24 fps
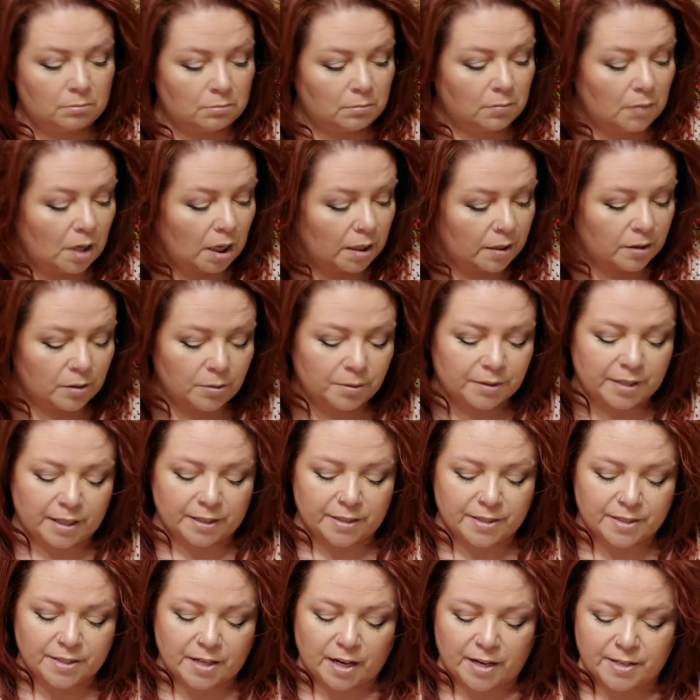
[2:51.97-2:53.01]
don't know what that
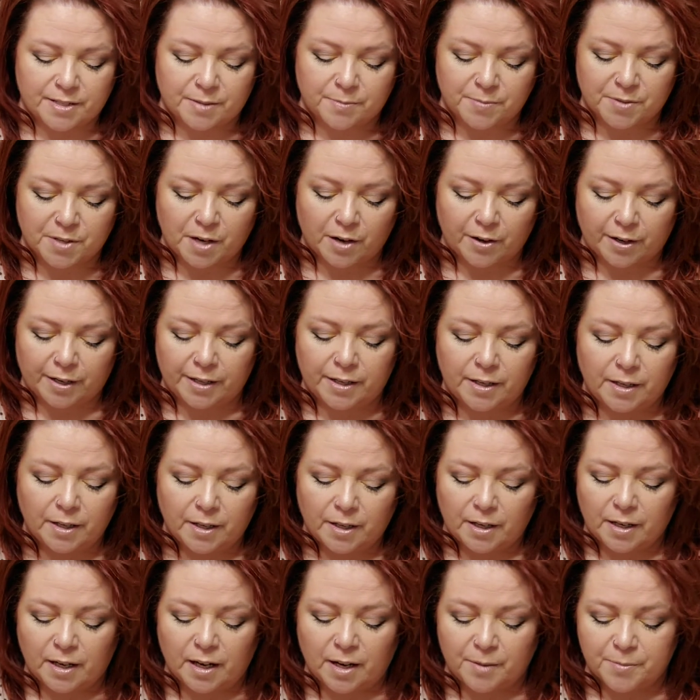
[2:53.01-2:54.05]
is, guys. I'm sorry.
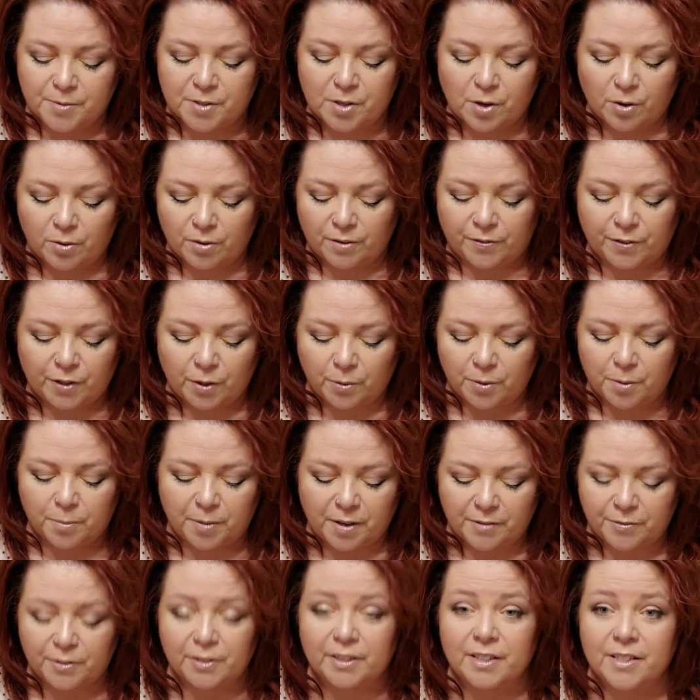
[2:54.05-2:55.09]
So if you know what a
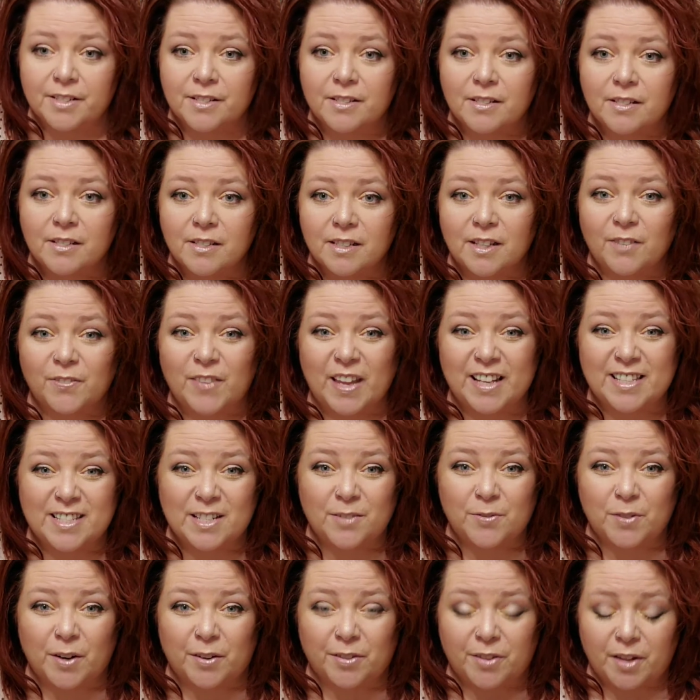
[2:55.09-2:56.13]
buffle is, if that's
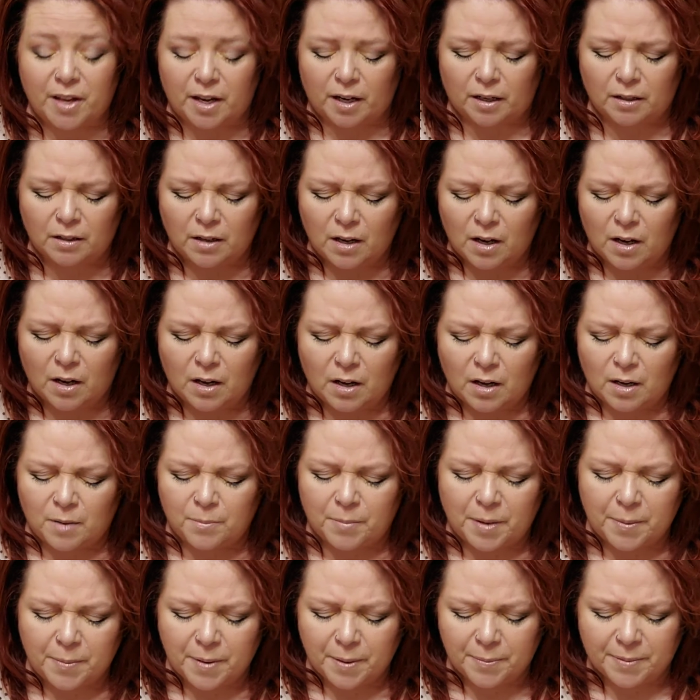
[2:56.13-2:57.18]
even a thing,
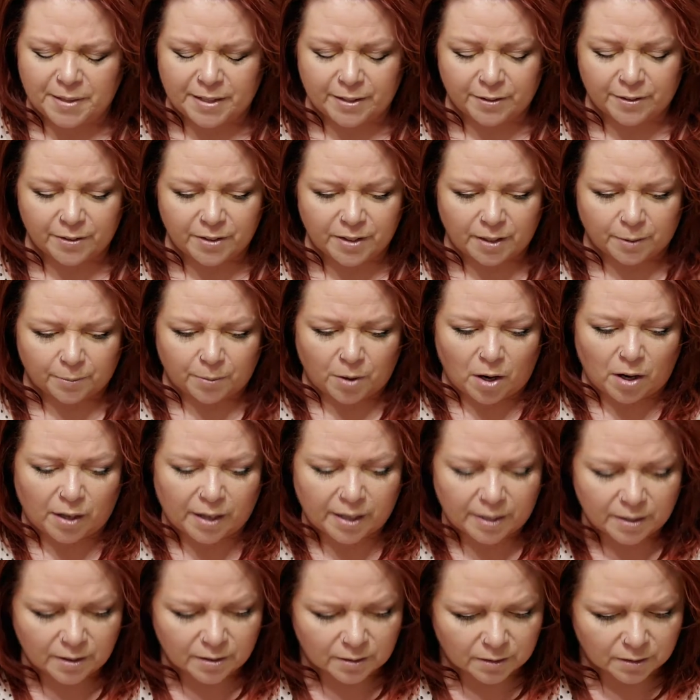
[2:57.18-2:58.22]
maybe I'm hearing you wrong.
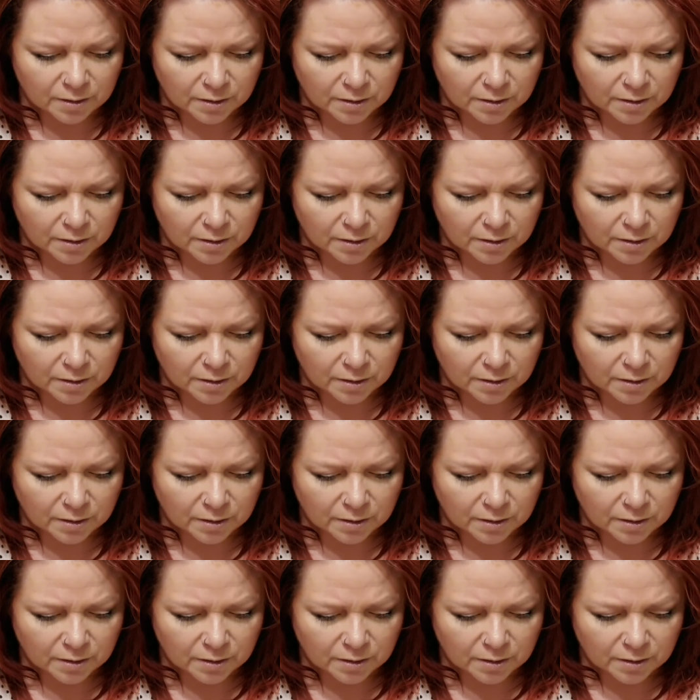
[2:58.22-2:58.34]
Hang on.